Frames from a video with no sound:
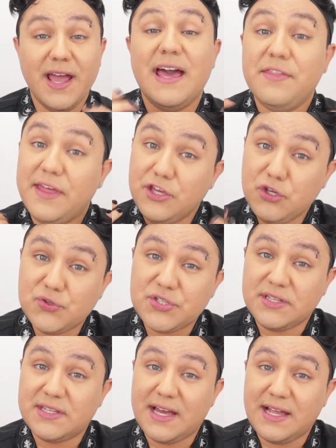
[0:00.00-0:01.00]
and then
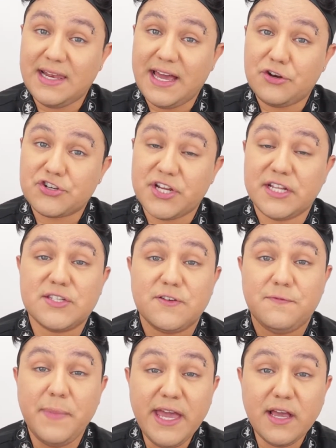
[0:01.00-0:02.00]
using the lighter shades
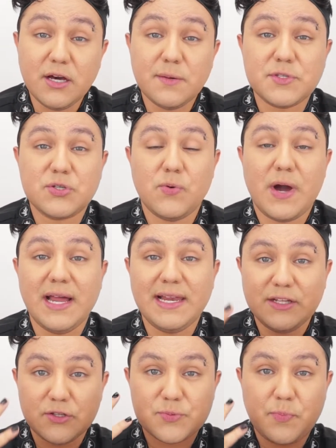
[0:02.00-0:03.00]
of makeup to
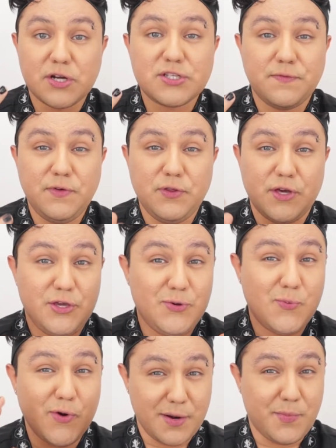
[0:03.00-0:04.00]
highlight those parts of you that you
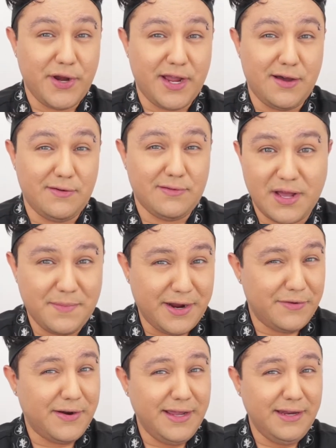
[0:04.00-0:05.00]
want to bring out. Am
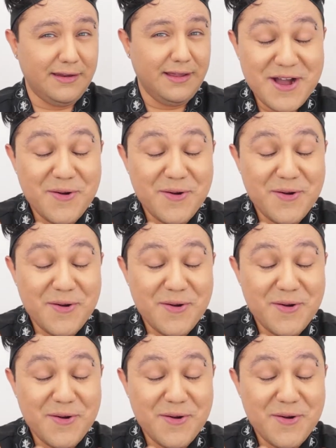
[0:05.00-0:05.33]
I right?